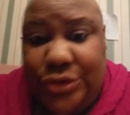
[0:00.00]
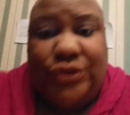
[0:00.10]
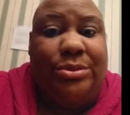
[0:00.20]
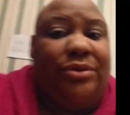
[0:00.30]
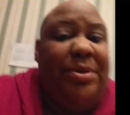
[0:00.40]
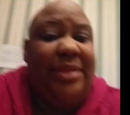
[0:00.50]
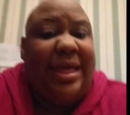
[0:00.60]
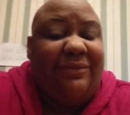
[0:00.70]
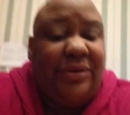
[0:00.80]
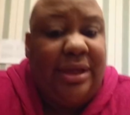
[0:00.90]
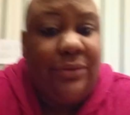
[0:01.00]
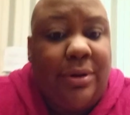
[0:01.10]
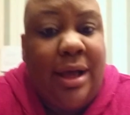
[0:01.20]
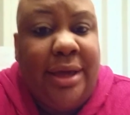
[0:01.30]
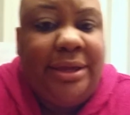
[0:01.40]
So I'm going to repeat that for the other
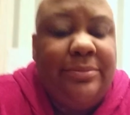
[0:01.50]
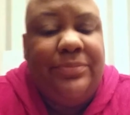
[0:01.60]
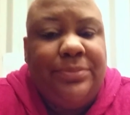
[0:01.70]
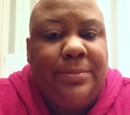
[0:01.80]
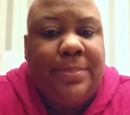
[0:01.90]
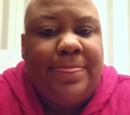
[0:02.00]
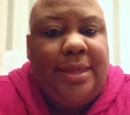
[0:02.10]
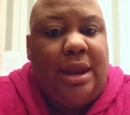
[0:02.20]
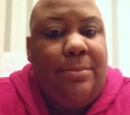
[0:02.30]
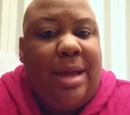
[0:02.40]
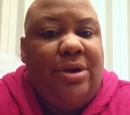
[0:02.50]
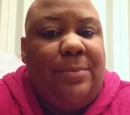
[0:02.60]
eye. And I'm probably